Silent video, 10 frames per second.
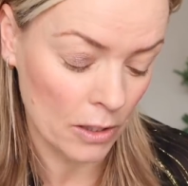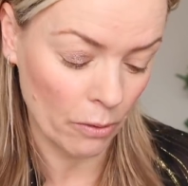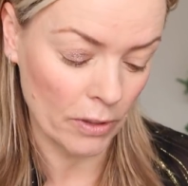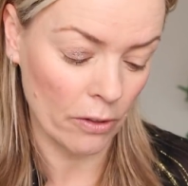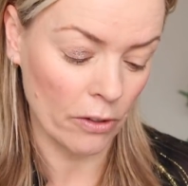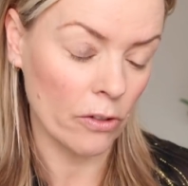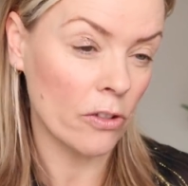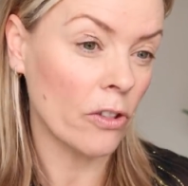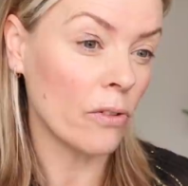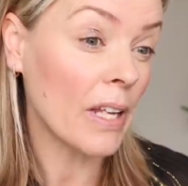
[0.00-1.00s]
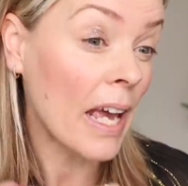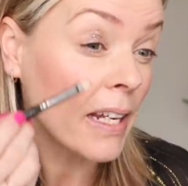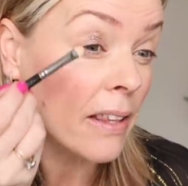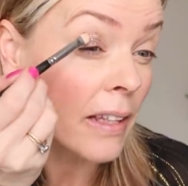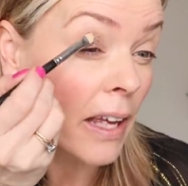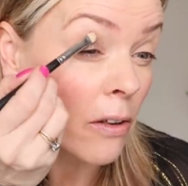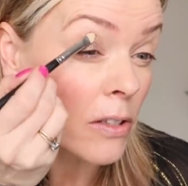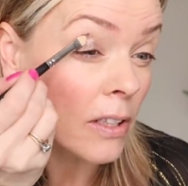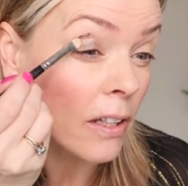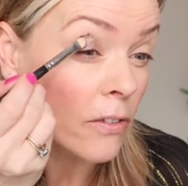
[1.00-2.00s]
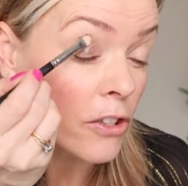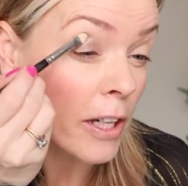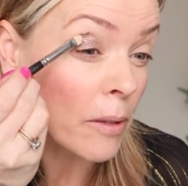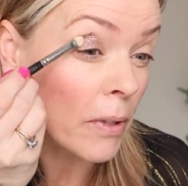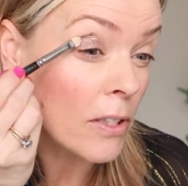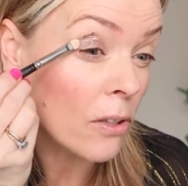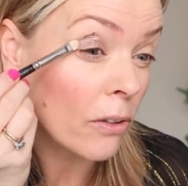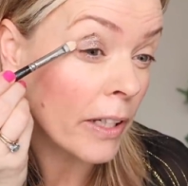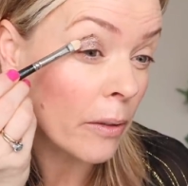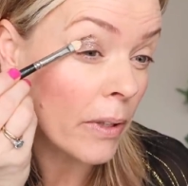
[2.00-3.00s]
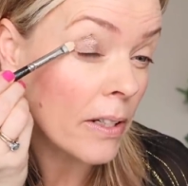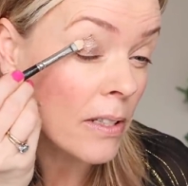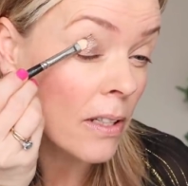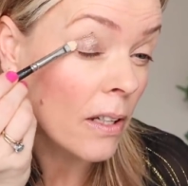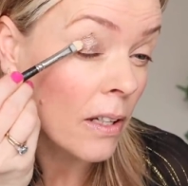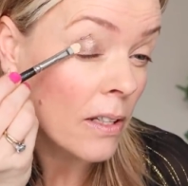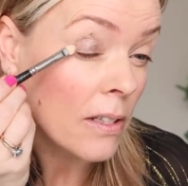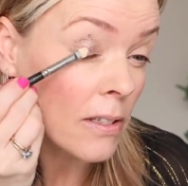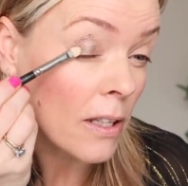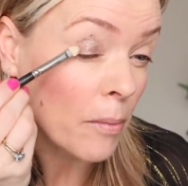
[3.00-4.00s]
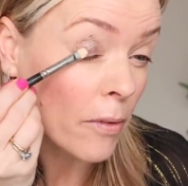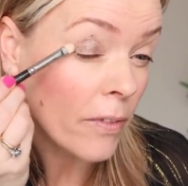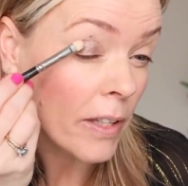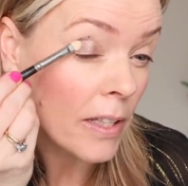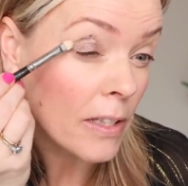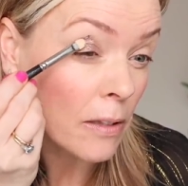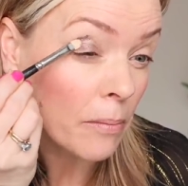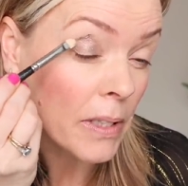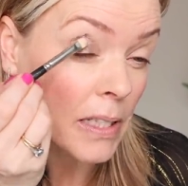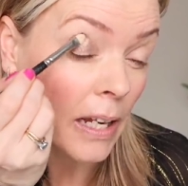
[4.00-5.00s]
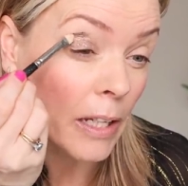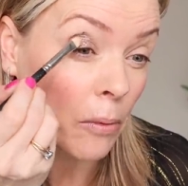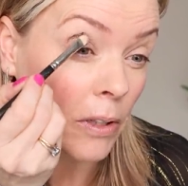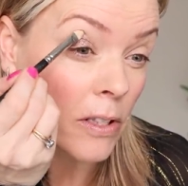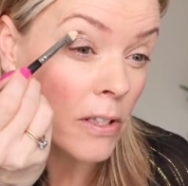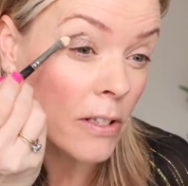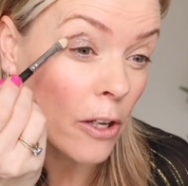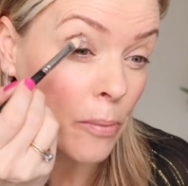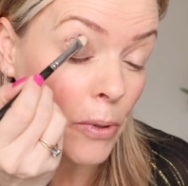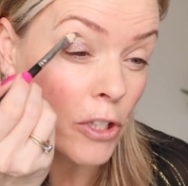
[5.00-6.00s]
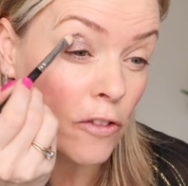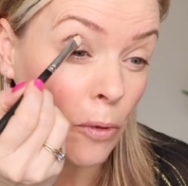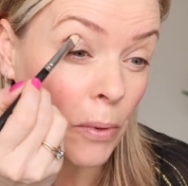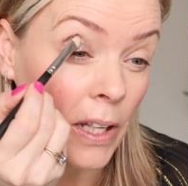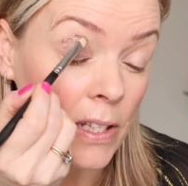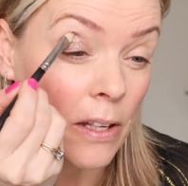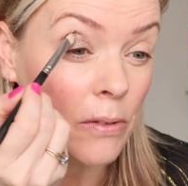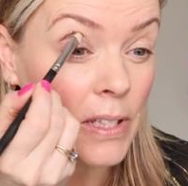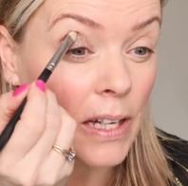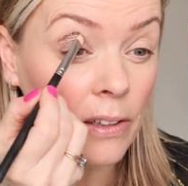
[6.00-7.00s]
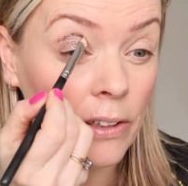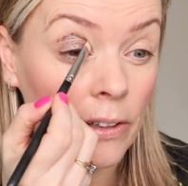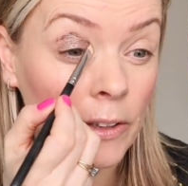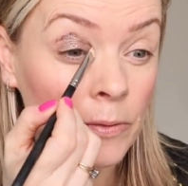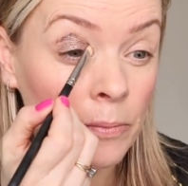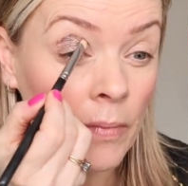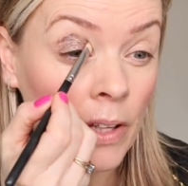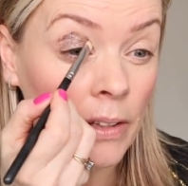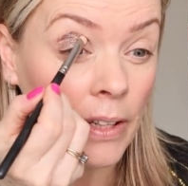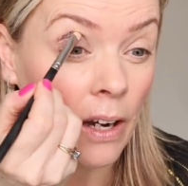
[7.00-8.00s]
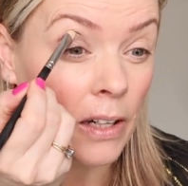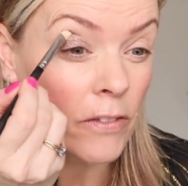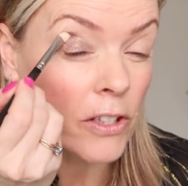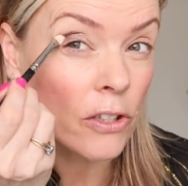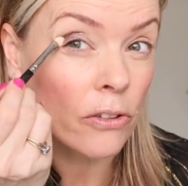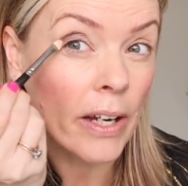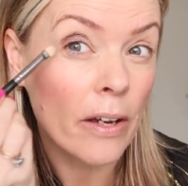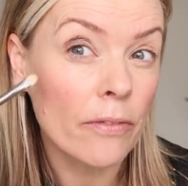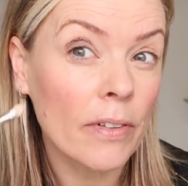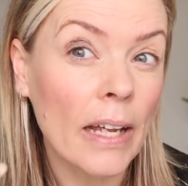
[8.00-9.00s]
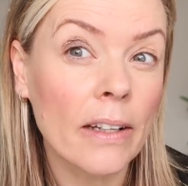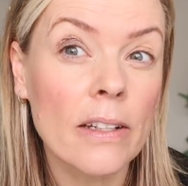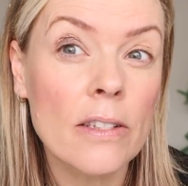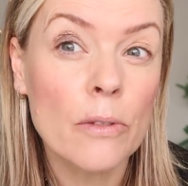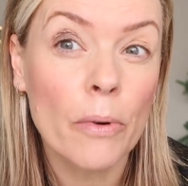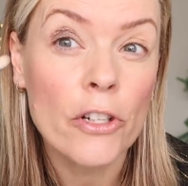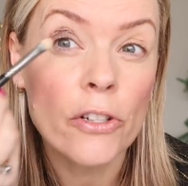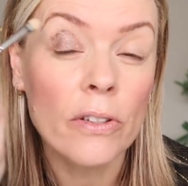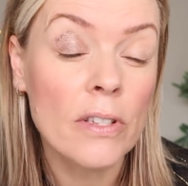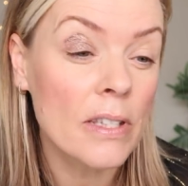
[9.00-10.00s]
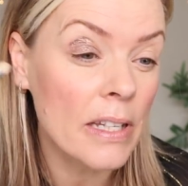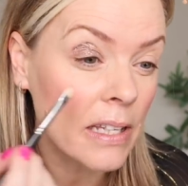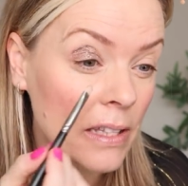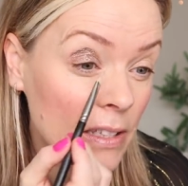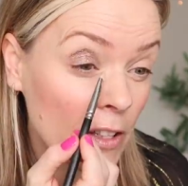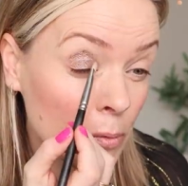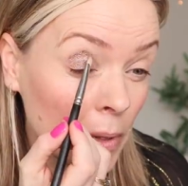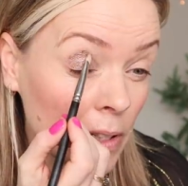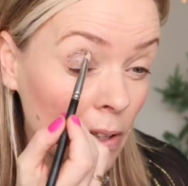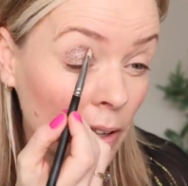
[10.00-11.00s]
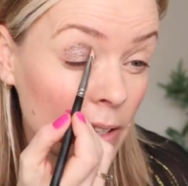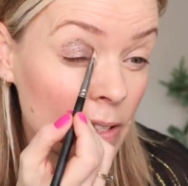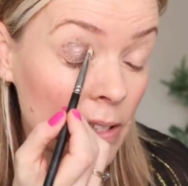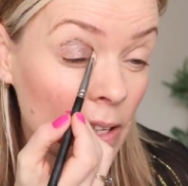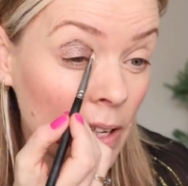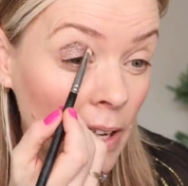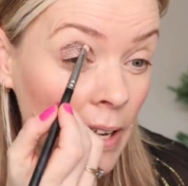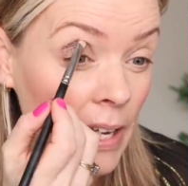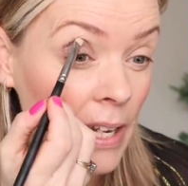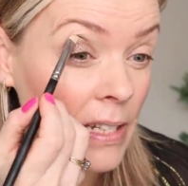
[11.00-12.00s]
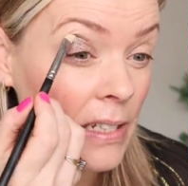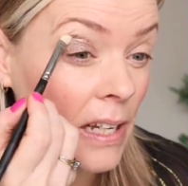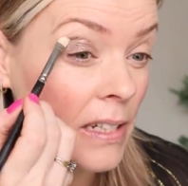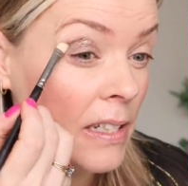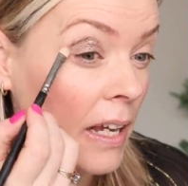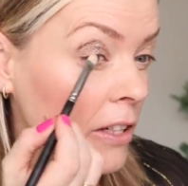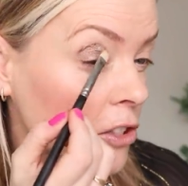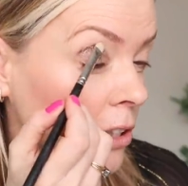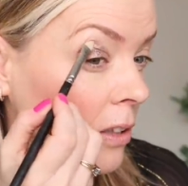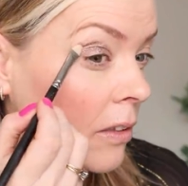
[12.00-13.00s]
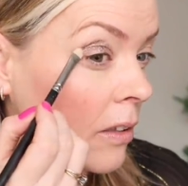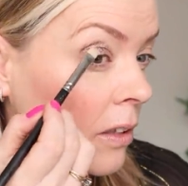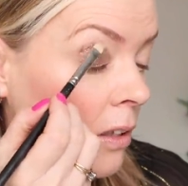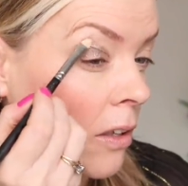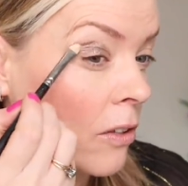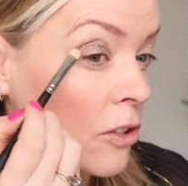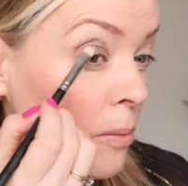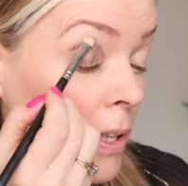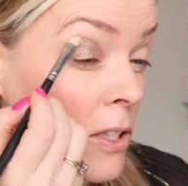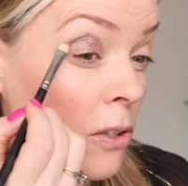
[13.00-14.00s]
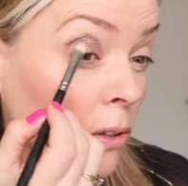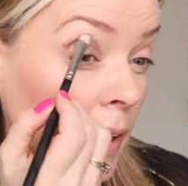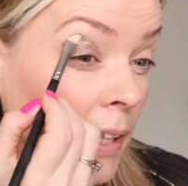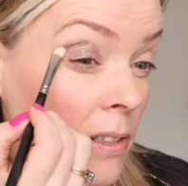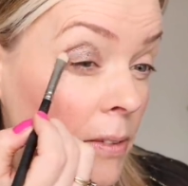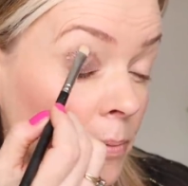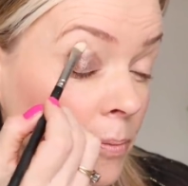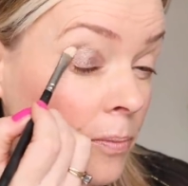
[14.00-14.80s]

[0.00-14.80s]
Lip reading: So I don't need to use anything else to kind of shape my socket, whereas some of these metallic ones are so beautiful, but they're so delicate. They kind of just create a flatness, whereas you can see this gives me a nice indentation to my socket.